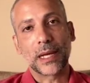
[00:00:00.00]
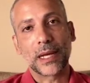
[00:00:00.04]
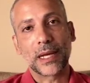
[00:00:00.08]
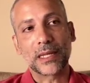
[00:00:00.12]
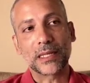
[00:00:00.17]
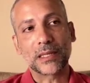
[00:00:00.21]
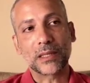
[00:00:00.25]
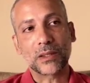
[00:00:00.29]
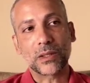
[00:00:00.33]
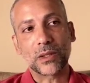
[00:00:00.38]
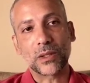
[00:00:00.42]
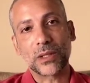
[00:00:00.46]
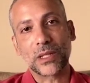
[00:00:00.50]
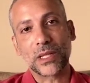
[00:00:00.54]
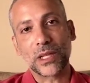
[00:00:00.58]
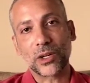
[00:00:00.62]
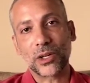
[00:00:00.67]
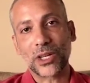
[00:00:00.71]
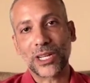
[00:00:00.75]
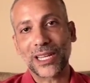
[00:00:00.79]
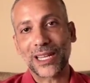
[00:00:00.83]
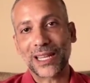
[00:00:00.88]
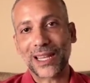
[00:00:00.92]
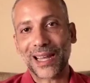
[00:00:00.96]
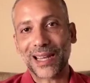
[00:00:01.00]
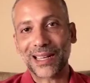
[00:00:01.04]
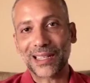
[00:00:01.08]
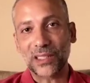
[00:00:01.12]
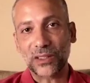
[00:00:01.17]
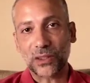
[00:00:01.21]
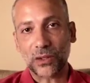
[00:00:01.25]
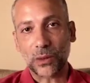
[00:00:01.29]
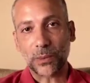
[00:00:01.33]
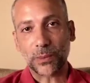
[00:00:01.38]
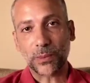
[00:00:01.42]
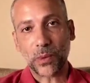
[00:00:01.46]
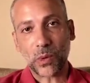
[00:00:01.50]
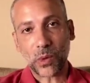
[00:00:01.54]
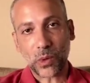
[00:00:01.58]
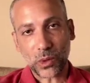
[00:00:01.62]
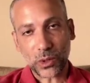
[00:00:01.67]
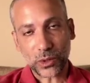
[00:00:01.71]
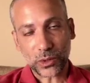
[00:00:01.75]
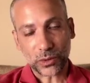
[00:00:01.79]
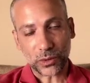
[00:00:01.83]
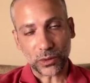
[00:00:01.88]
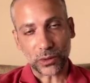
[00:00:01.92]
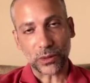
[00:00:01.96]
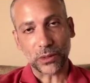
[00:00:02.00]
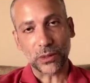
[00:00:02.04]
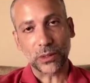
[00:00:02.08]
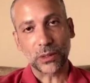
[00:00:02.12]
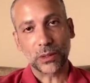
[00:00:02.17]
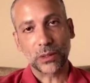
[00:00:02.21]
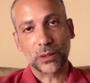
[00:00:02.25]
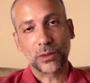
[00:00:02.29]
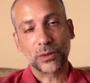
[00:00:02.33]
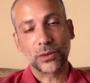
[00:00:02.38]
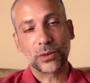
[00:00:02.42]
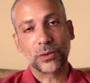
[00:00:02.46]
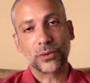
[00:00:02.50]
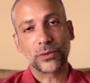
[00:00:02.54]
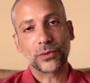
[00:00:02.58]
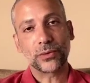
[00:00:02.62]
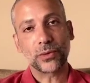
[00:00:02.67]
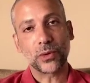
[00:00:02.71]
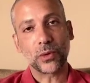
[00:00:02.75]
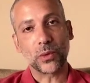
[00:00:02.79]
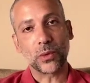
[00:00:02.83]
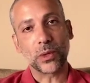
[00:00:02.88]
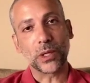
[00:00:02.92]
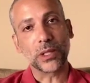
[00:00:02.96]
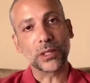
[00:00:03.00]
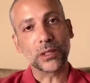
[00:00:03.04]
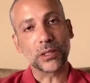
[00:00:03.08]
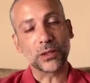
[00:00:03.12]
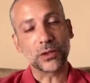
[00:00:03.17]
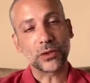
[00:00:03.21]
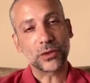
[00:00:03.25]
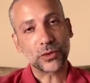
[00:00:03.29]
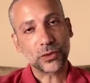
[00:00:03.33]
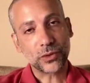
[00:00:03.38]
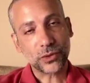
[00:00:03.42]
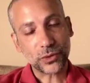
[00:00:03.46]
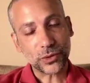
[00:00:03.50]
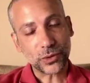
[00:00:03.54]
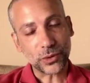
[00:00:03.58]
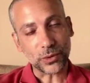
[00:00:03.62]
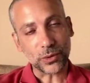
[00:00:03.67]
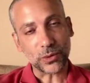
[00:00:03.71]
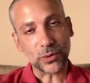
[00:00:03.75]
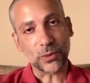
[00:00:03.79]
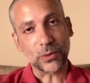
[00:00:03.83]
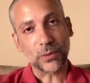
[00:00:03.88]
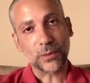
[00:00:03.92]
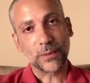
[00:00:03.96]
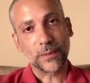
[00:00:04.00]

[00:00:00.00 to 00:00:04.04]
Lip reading: And so therein lies the portal for what is true.